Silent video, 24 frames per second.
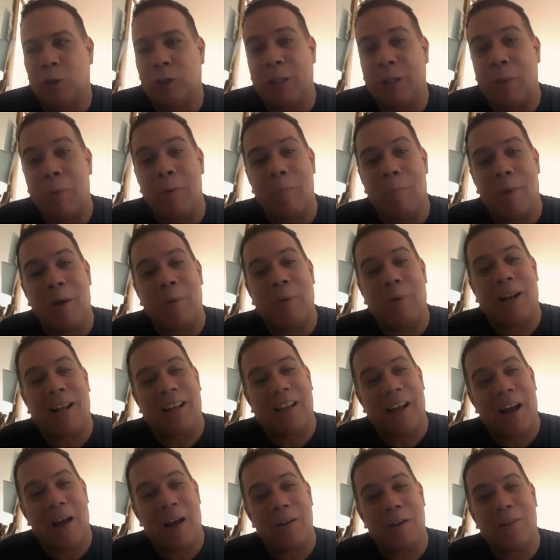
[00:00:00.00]
same with mine when I
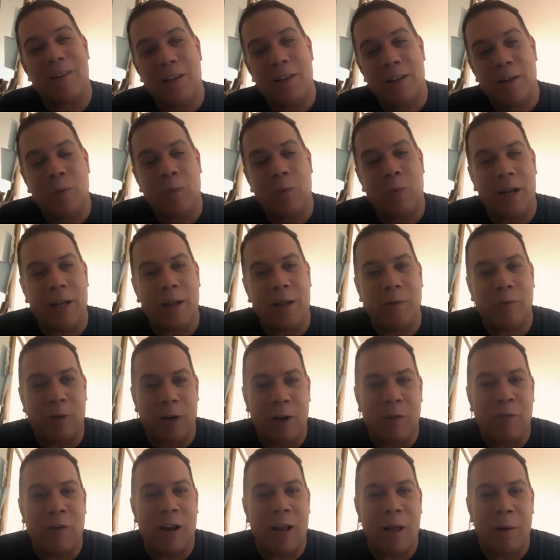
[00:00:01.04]

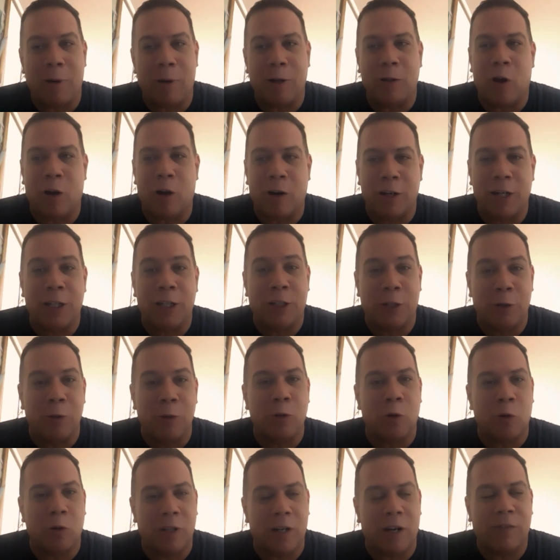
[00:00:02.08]
finally had my daughter, then she was
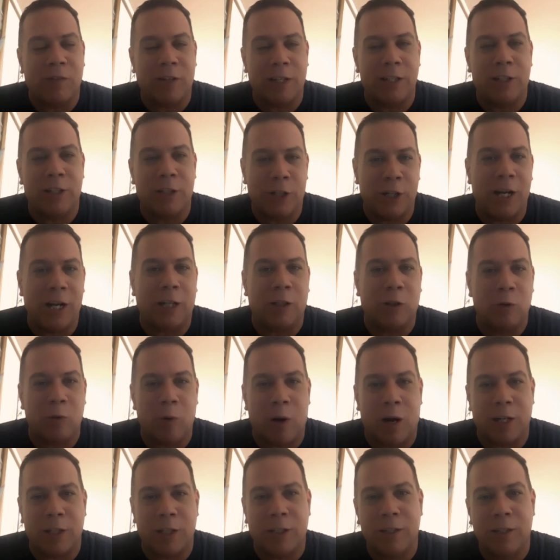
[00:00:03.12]
old enough, then she got to
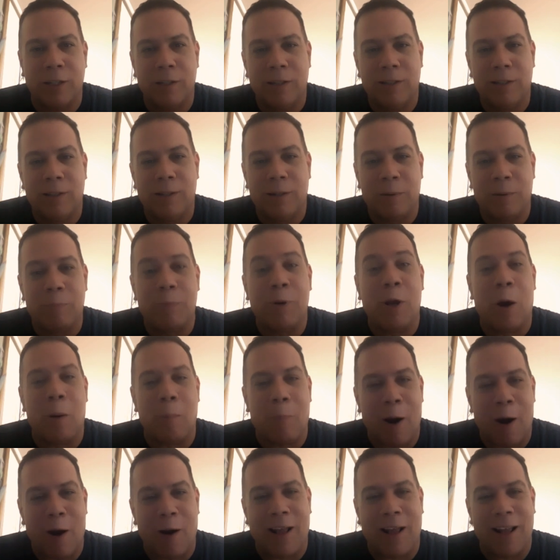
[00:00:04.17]
watch Beyond
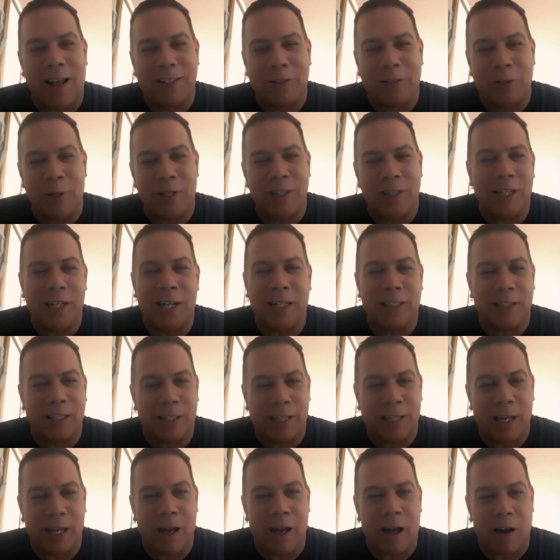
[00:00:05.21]
Paradise too, and she gets a
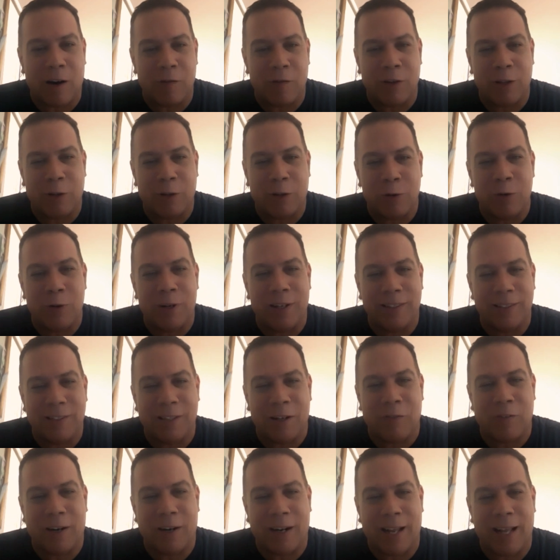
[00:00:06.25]
kick out of it too, and
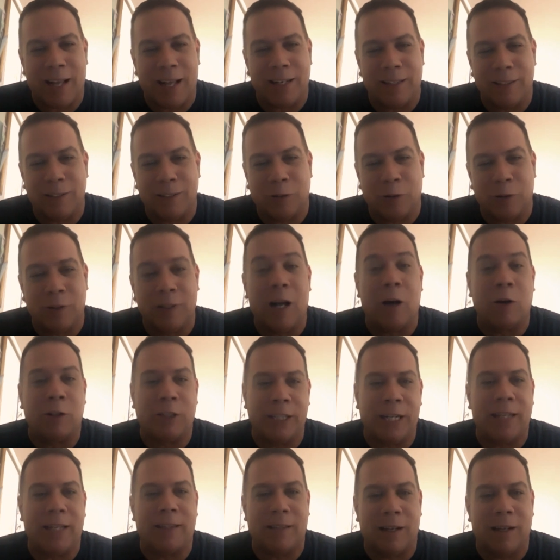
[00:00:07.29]
stuff like that. And so now
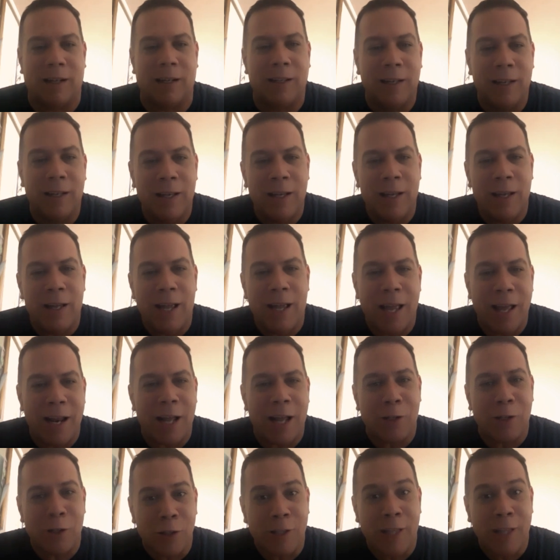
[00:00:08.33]
she get the, hey,
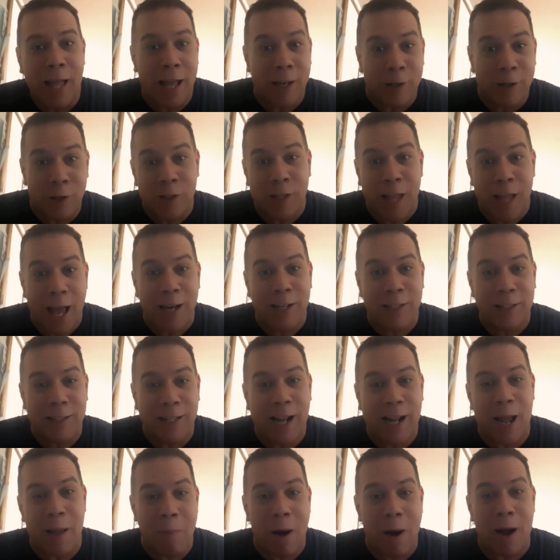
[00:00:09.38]
that's your dad. Your dad is the
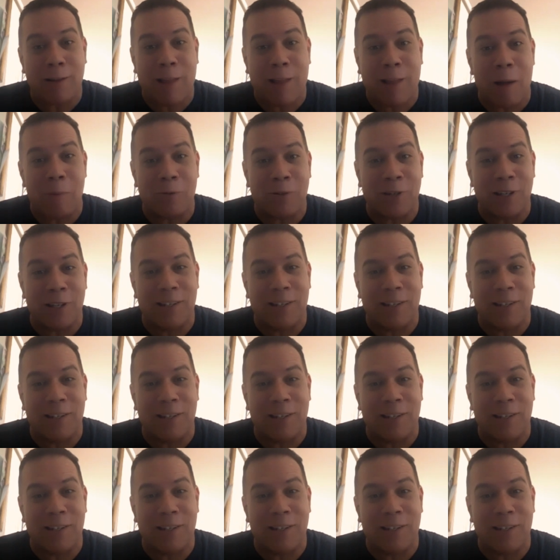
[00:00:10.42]
guy, Mark Thompson,